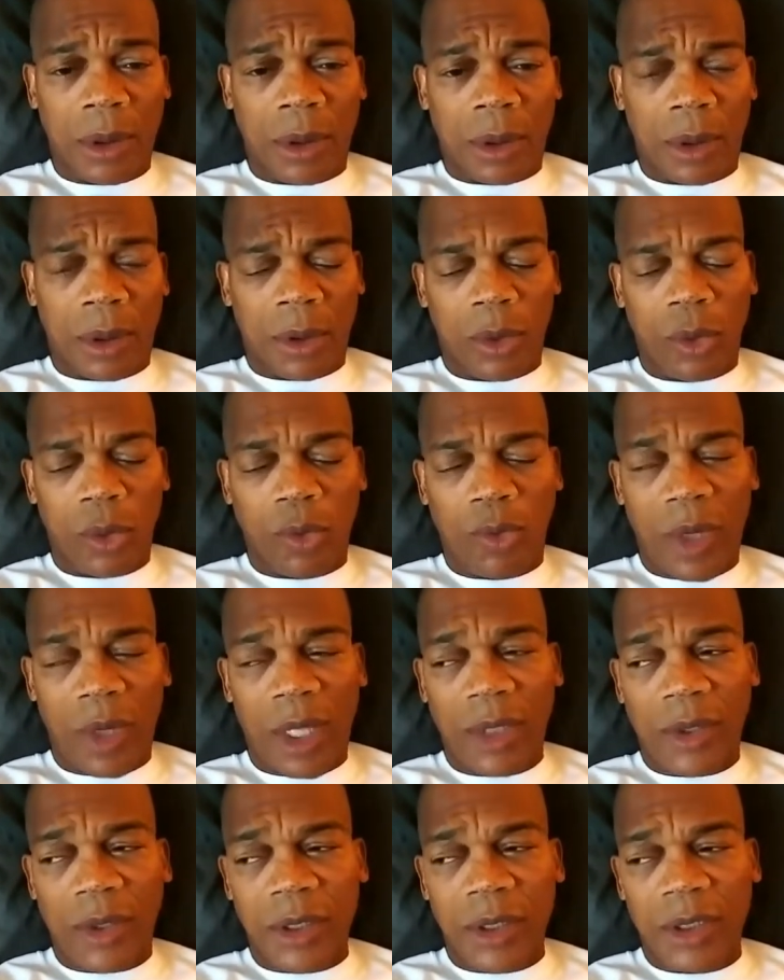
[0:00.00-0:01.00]
who
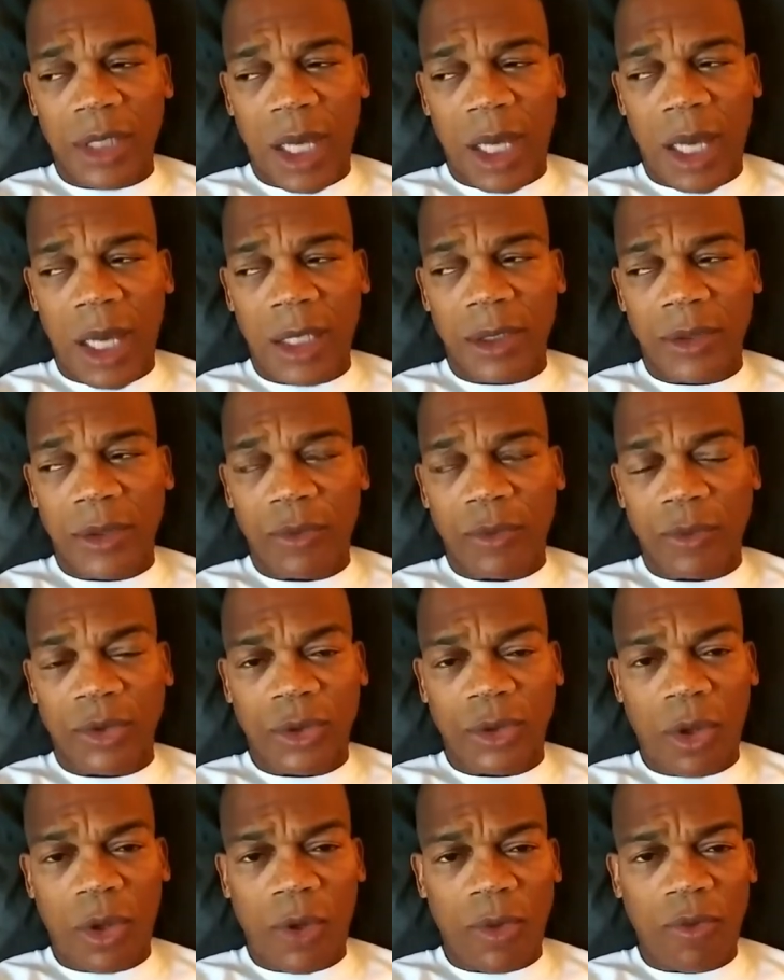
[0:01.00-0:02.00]
read the signs,
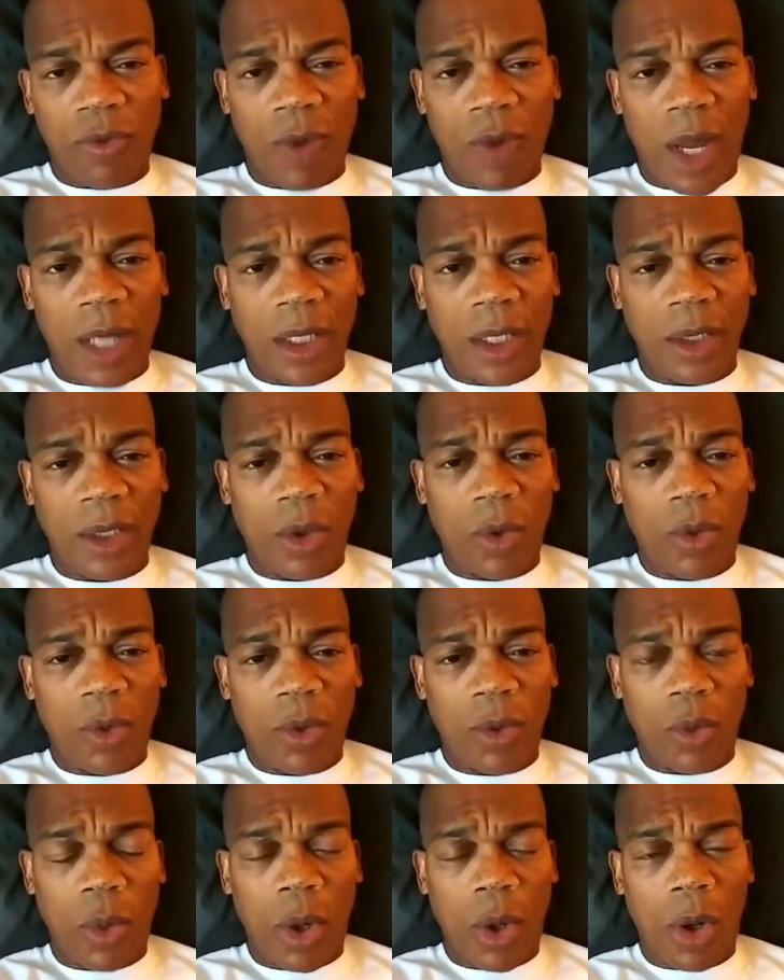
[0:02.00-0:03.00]
saw the writing on the
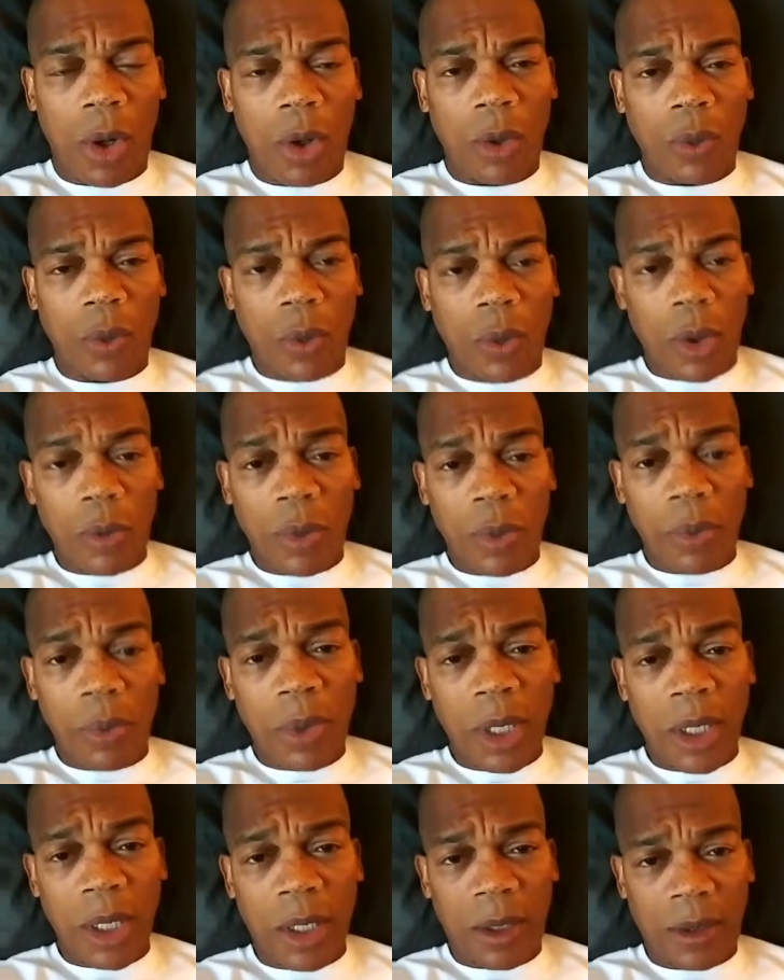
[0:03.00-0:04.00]
wall, were
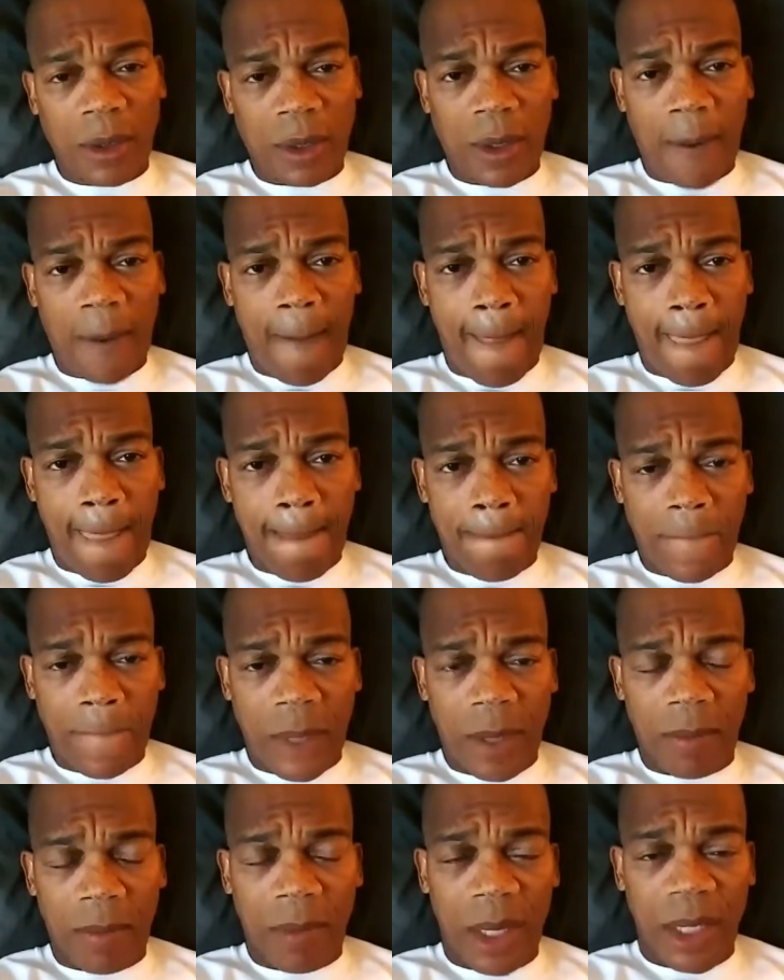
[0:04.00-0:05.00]
prepared,
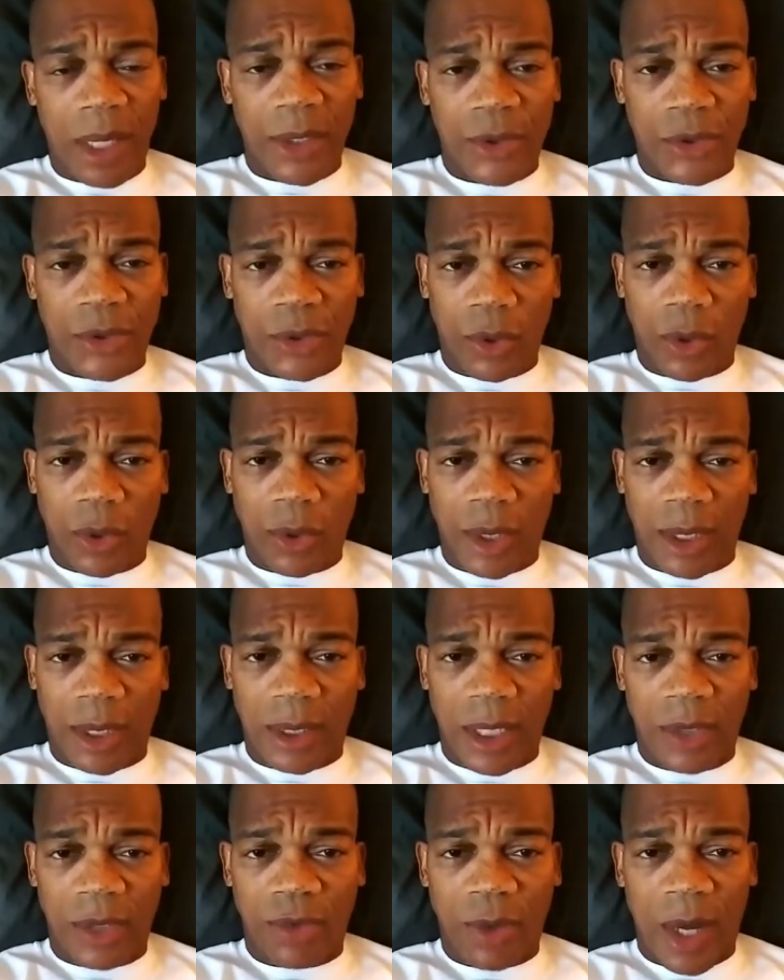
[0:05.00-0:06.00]
and made sure that
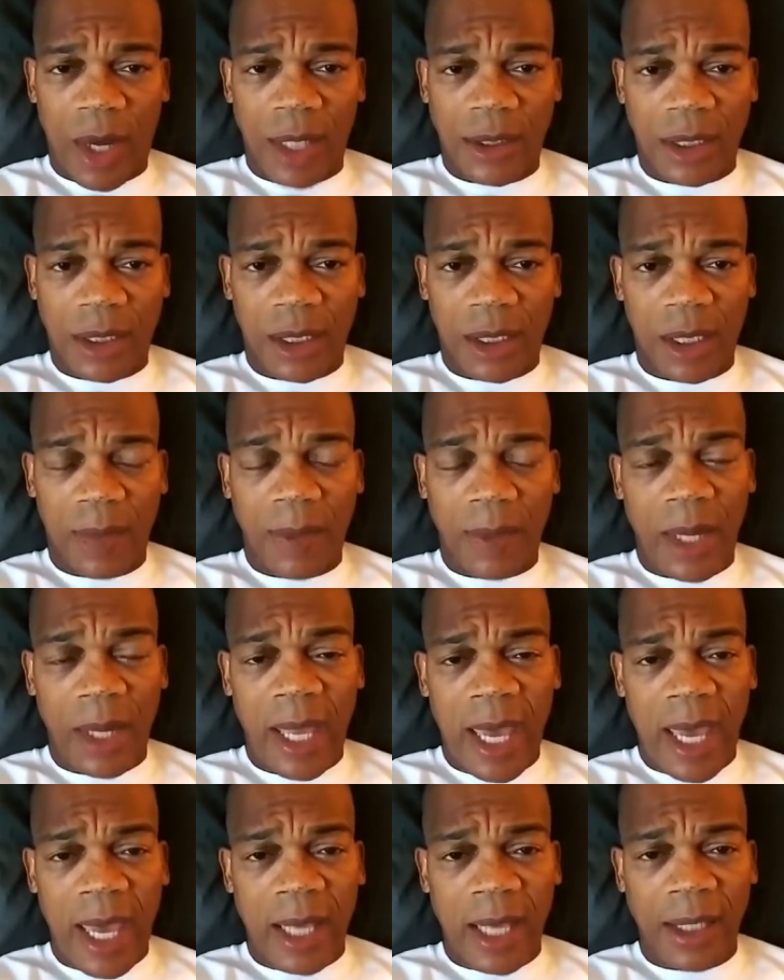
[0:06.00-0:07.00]
they tried to keep a
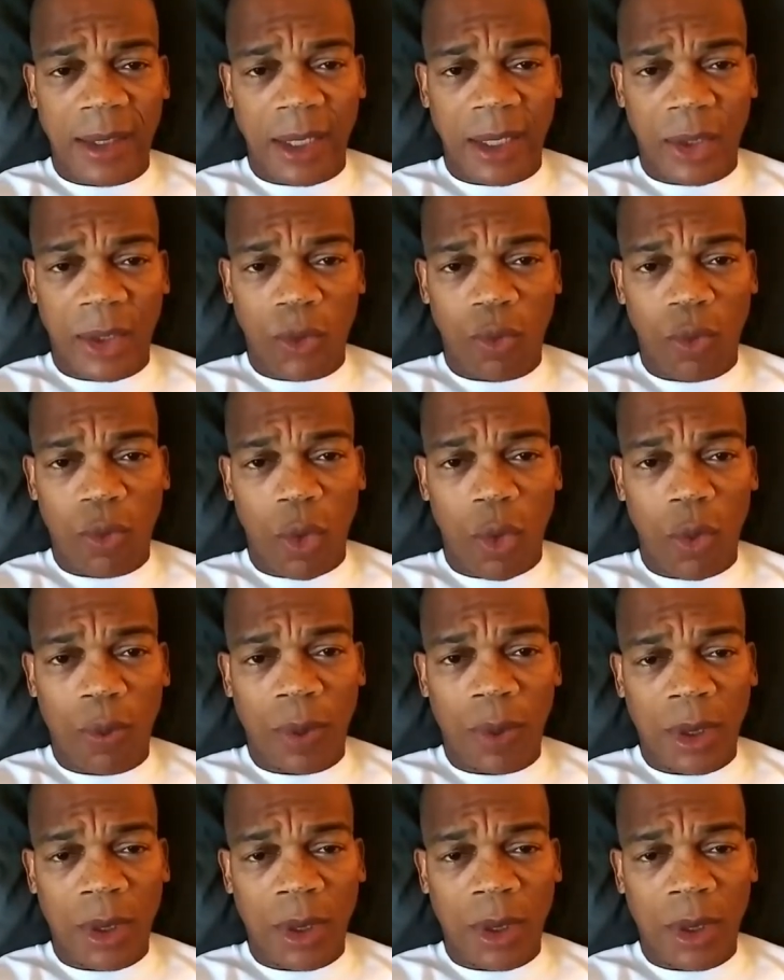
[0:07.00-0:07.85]
hand and a rope